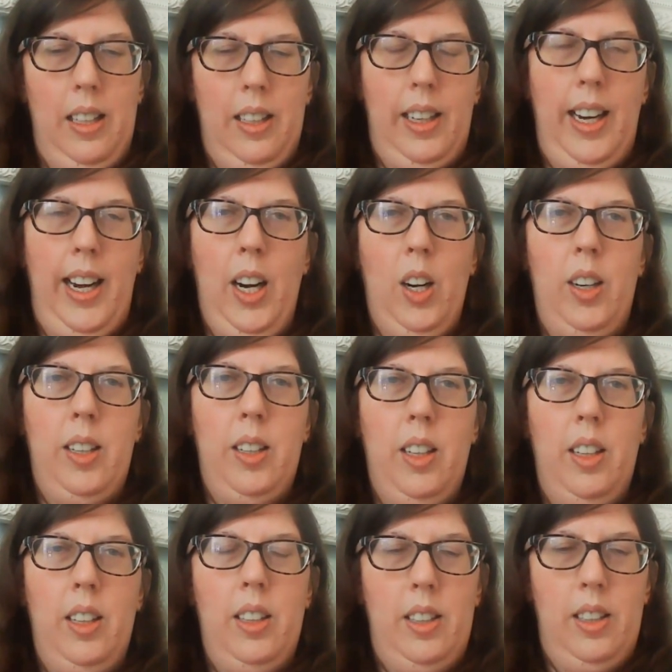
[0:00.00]
Aaron
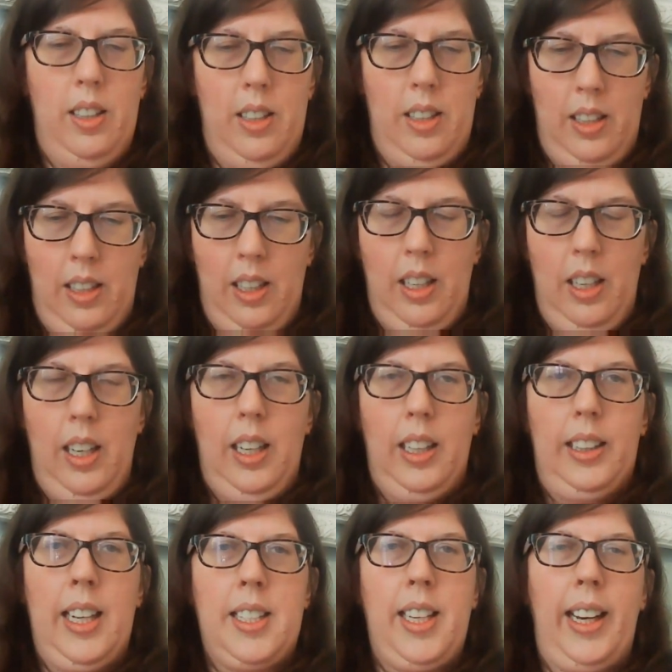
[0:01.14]

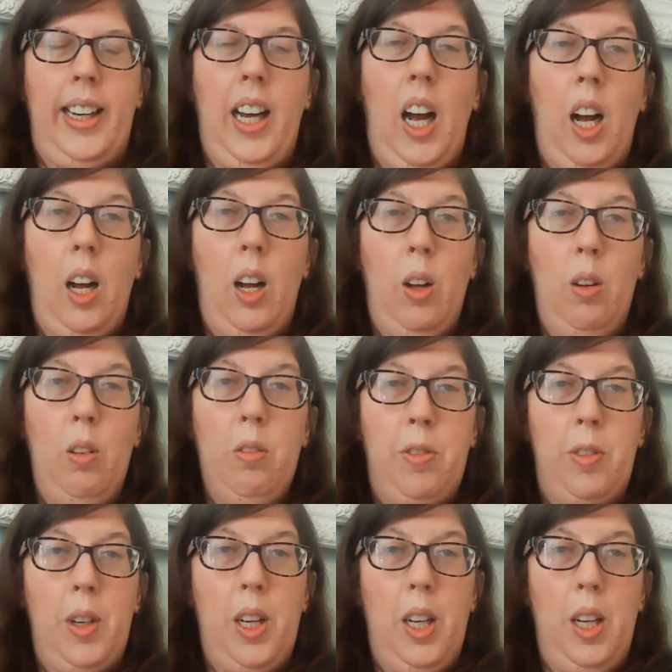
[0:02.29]
gets a call
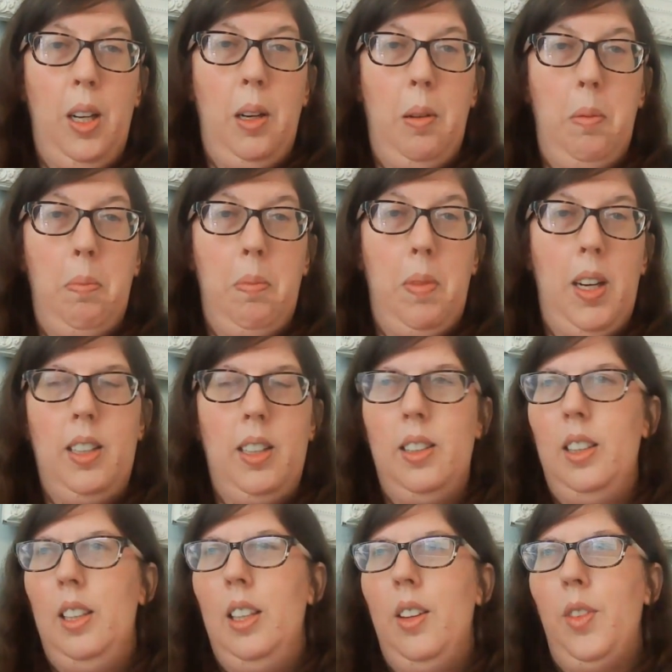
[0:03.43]
from
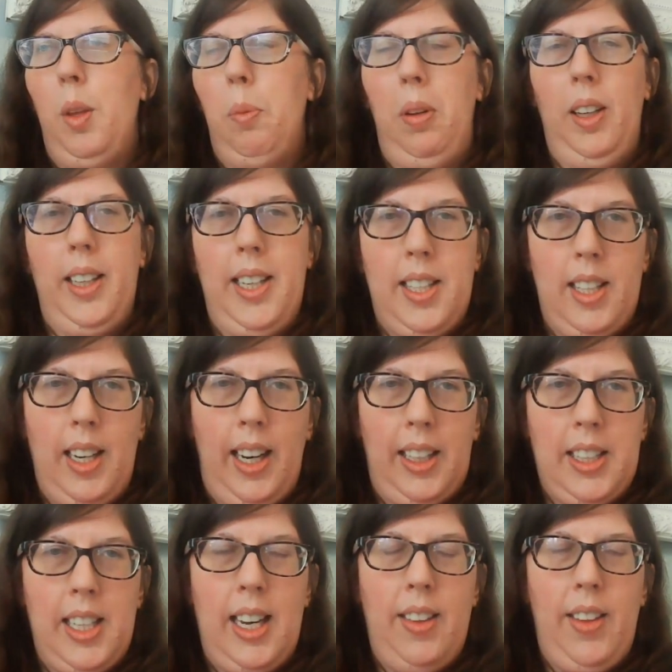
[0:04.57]
the police the next day.